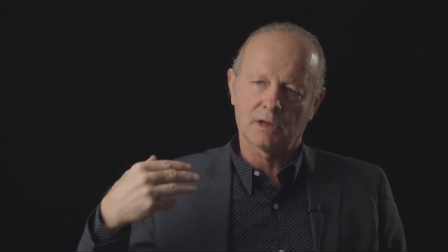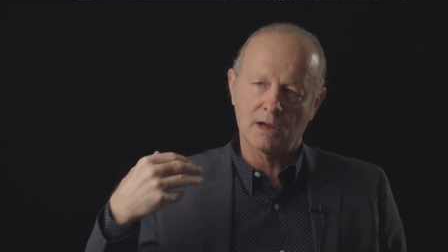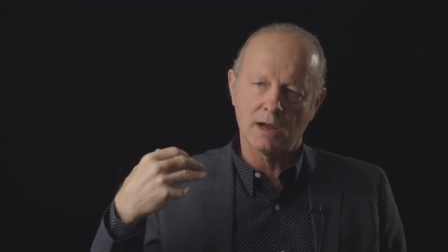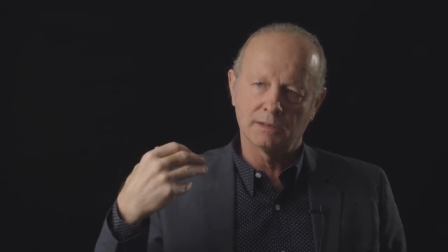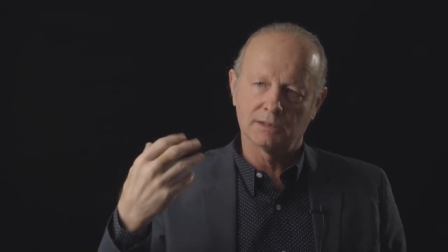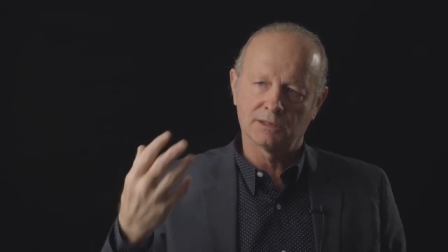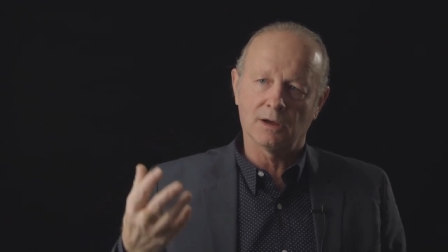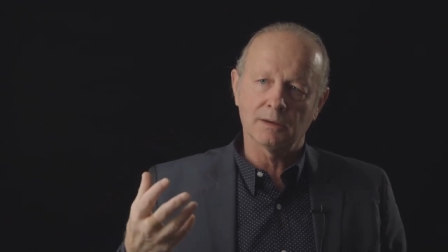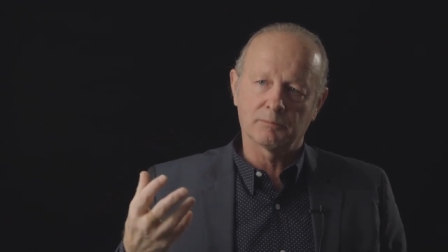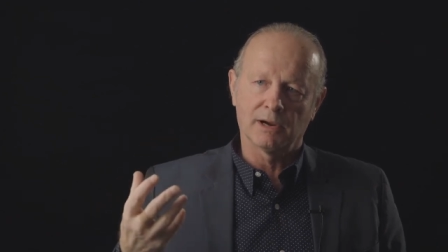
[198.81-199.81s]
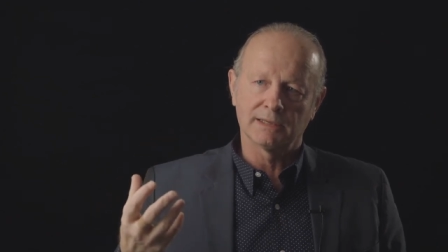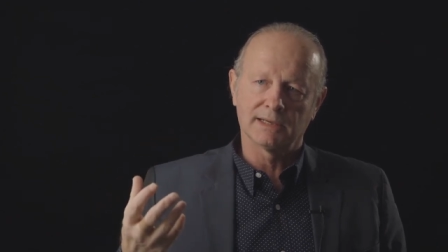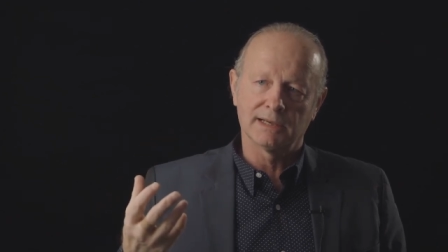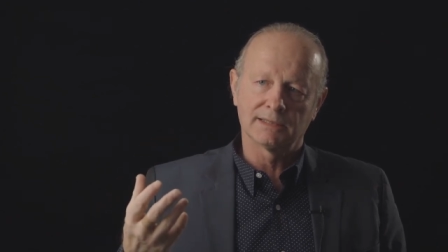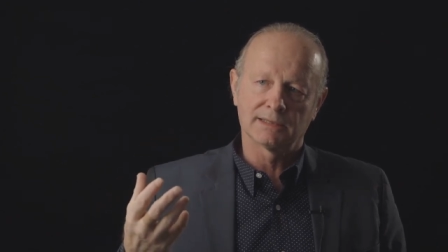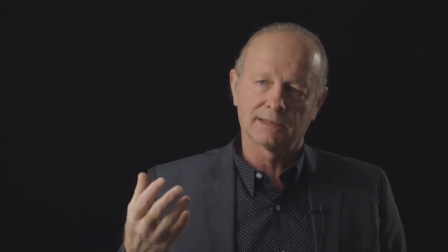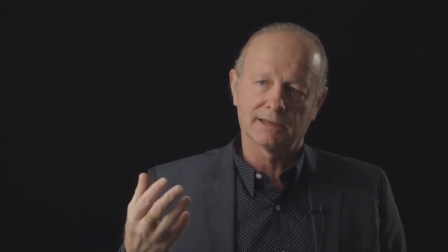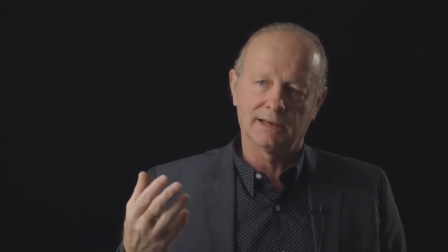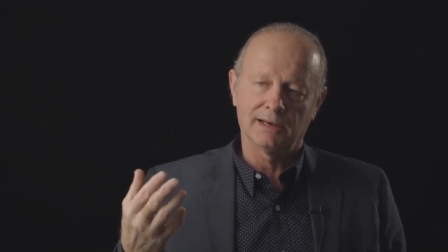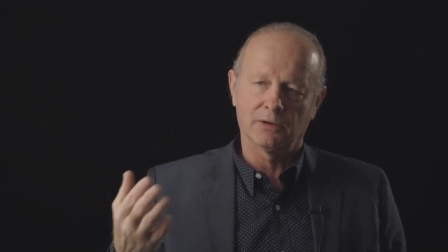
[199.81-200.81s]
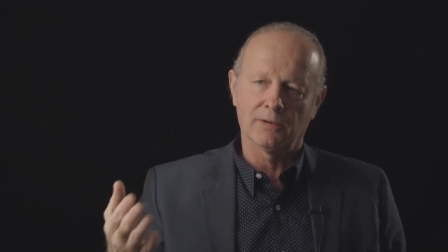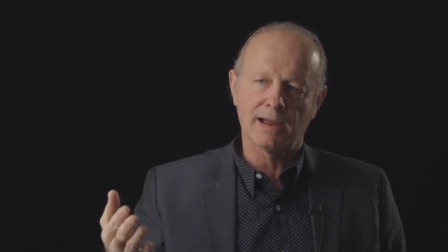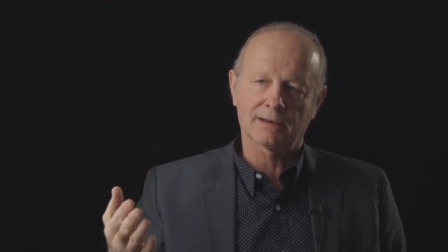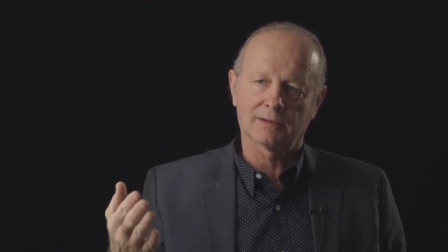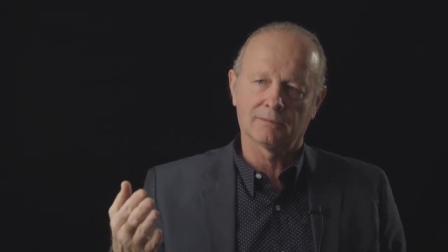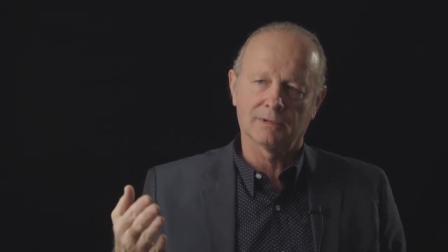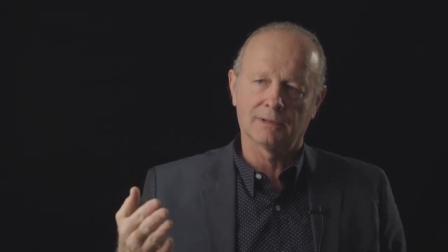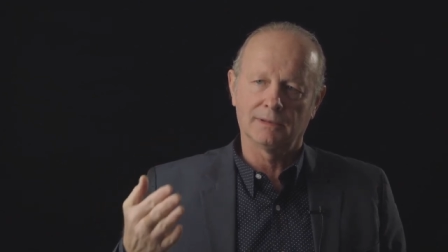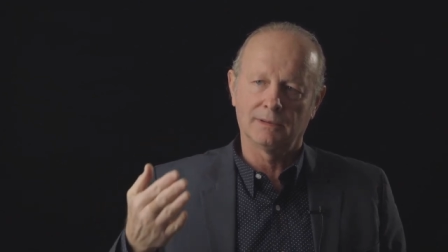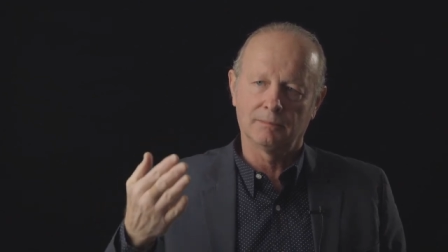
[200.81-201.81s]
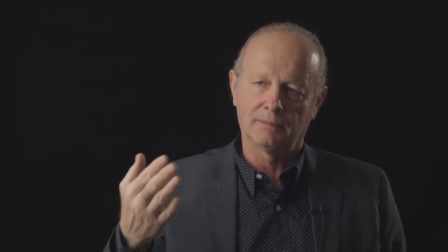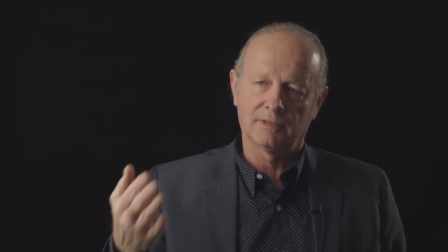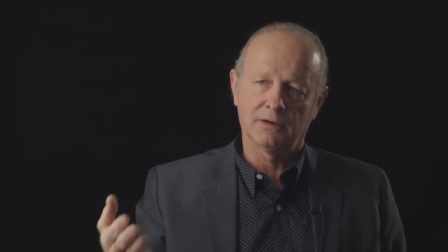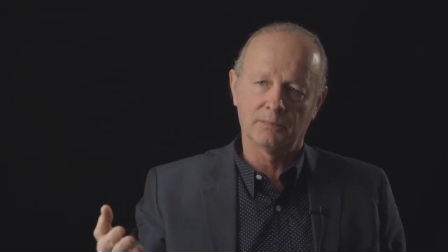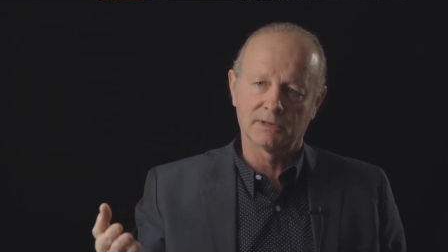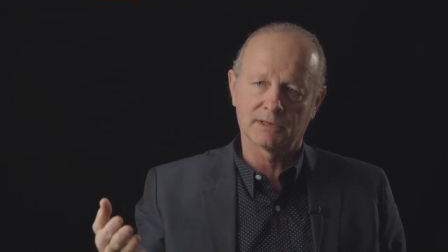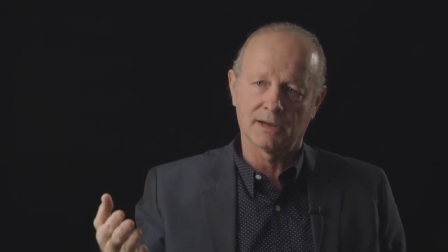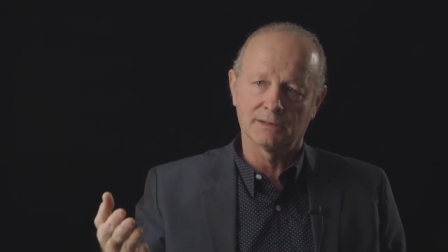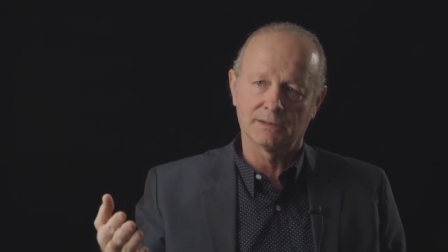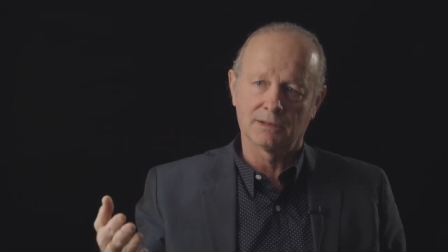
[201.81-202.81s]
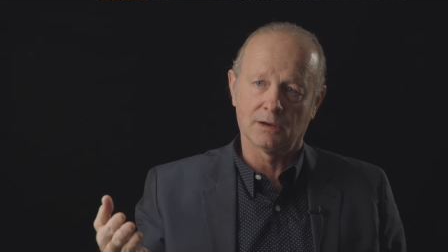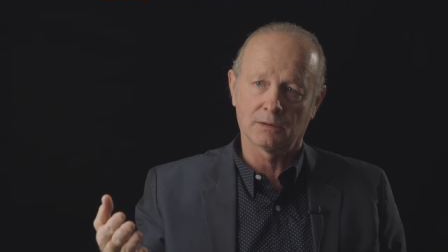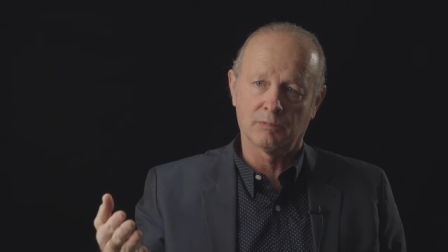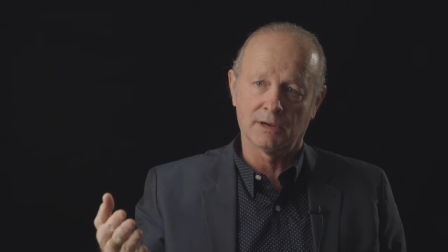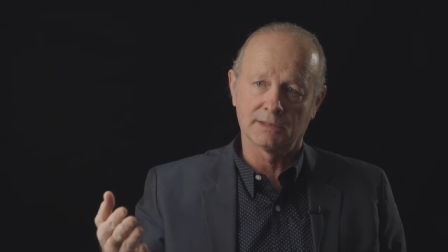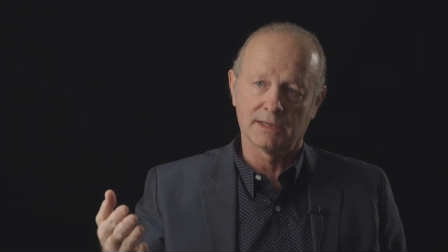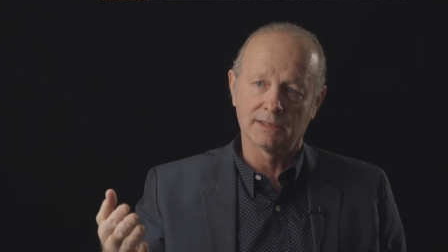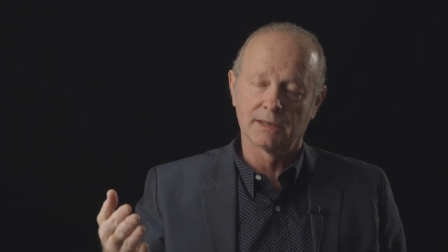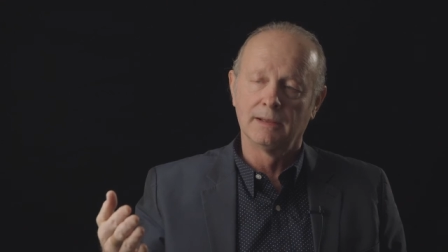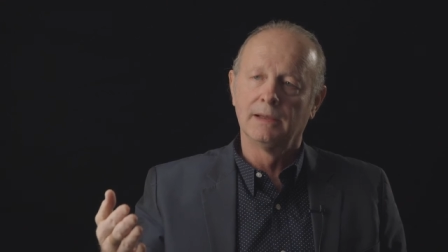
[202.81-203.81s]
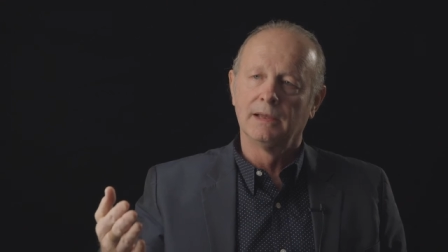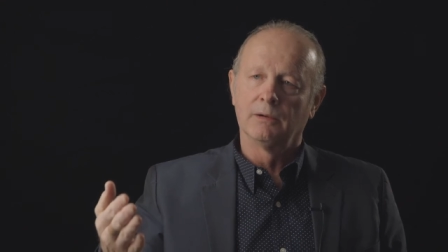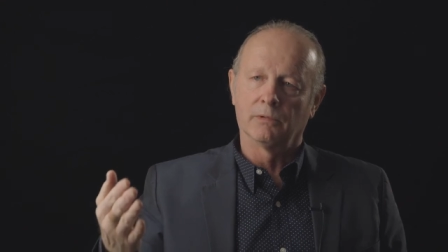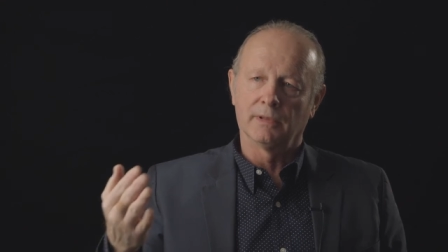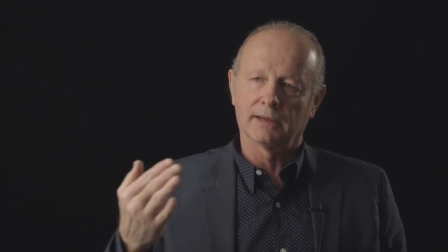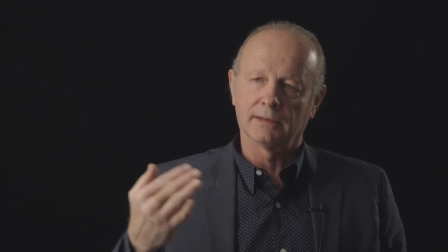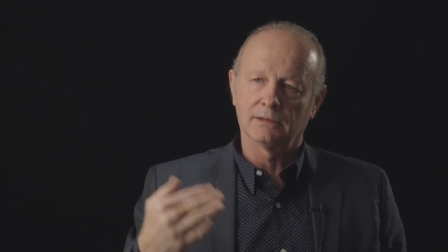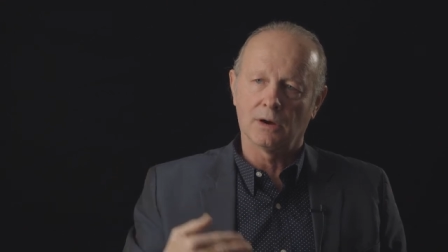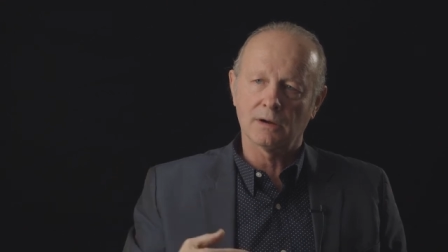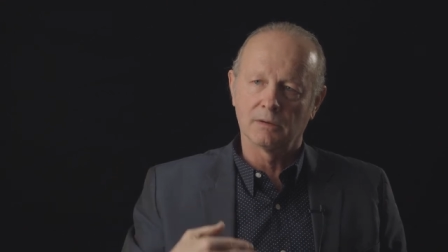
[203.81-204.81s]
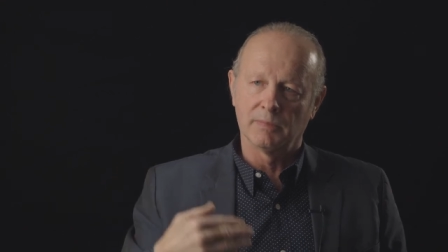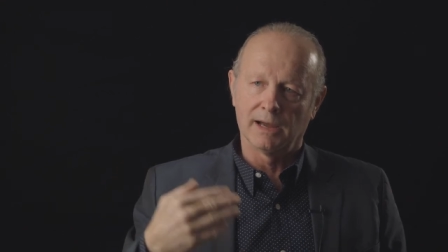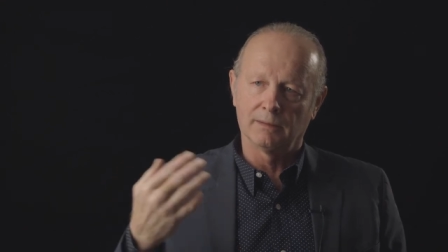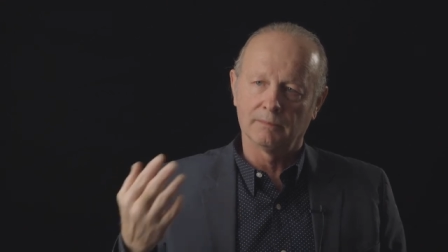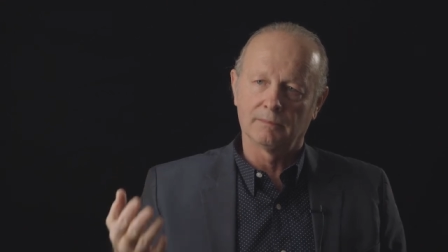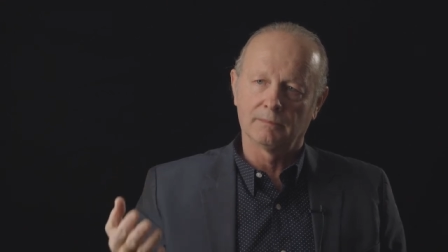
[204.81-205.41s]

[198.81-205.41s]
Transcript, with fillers: conscious thought process can interact with the therapist conscious thought process where they can talk about